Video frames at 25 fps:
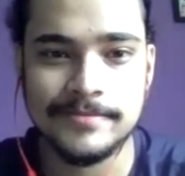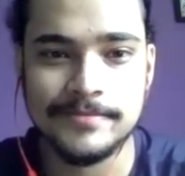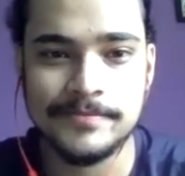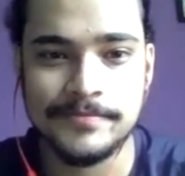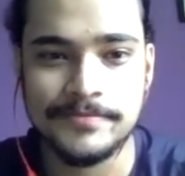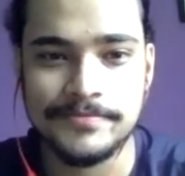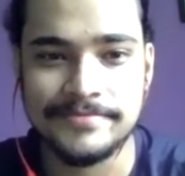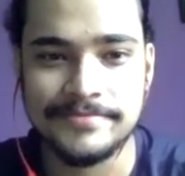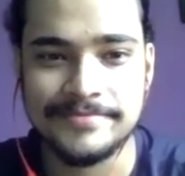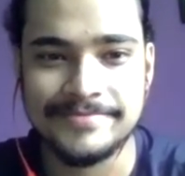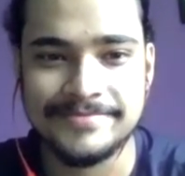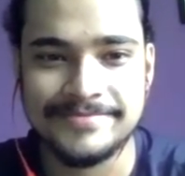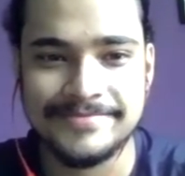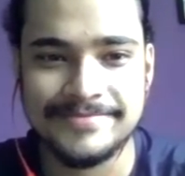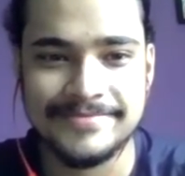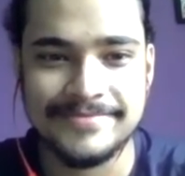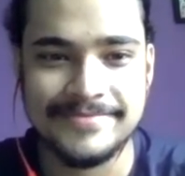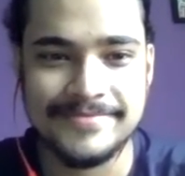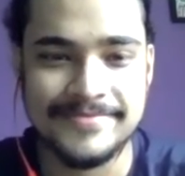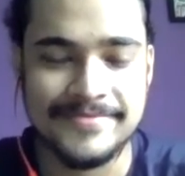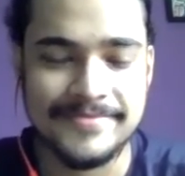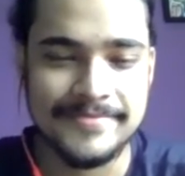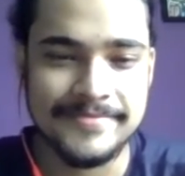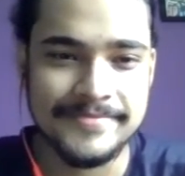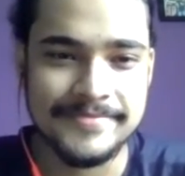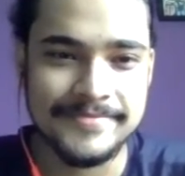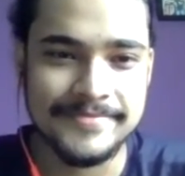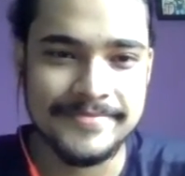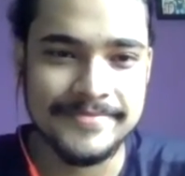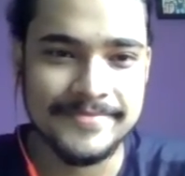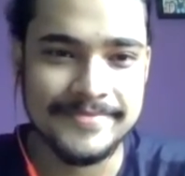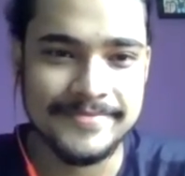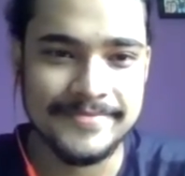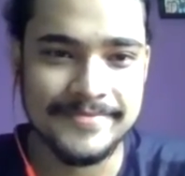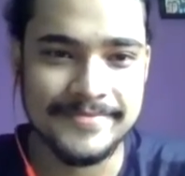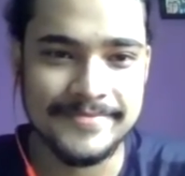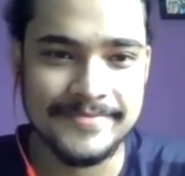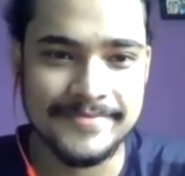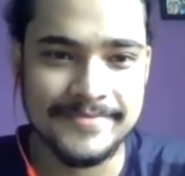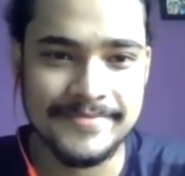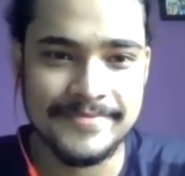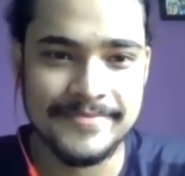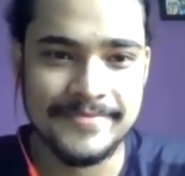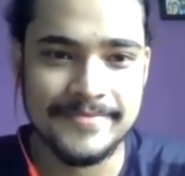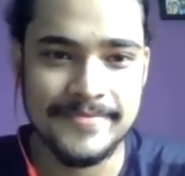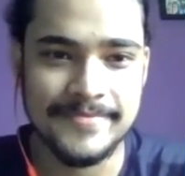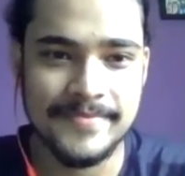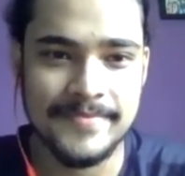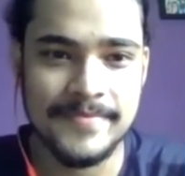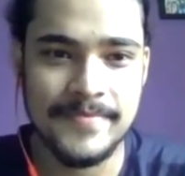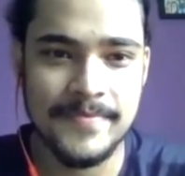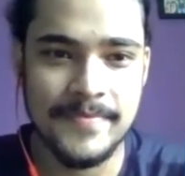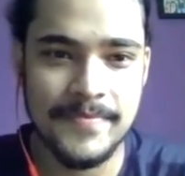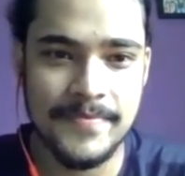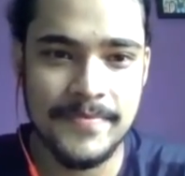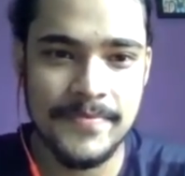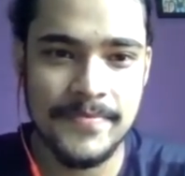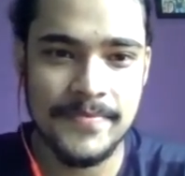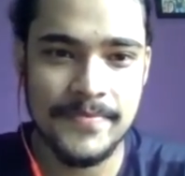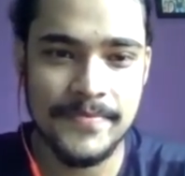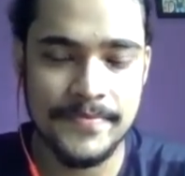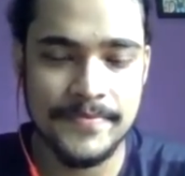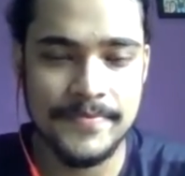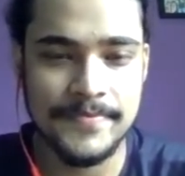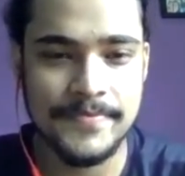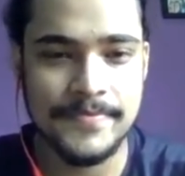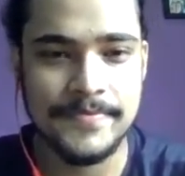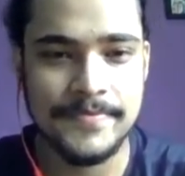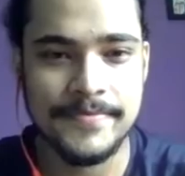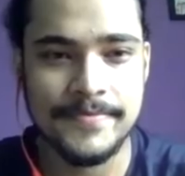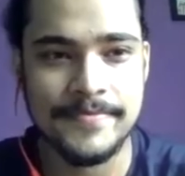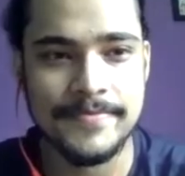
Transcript: The person shown says nothing.